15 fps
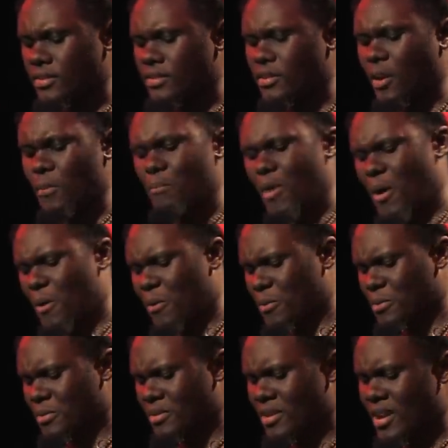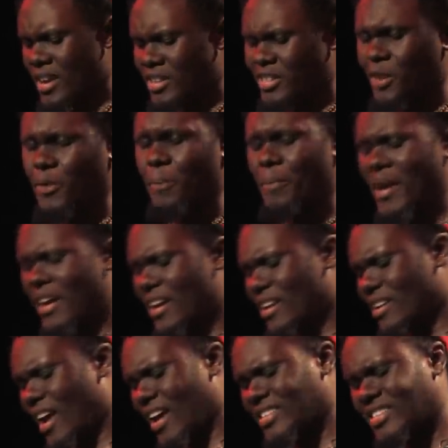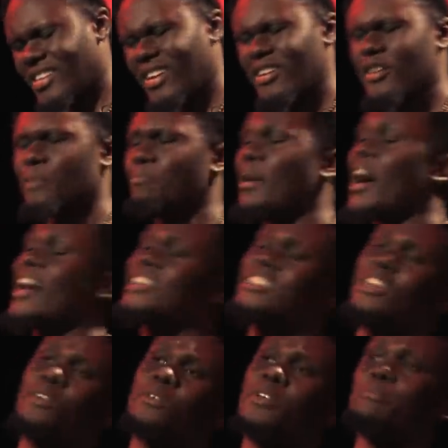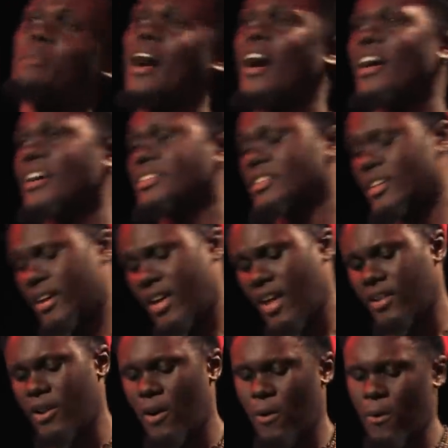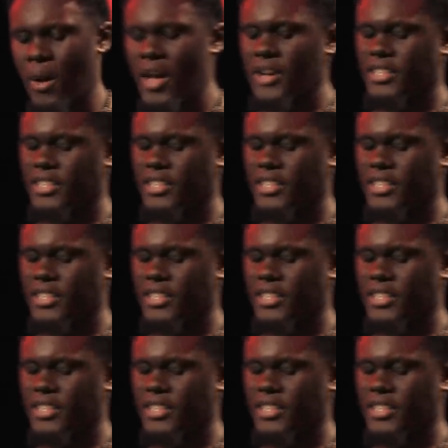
Don't moan. Tell the pain I said goodbye. Tell goodbye I said hello.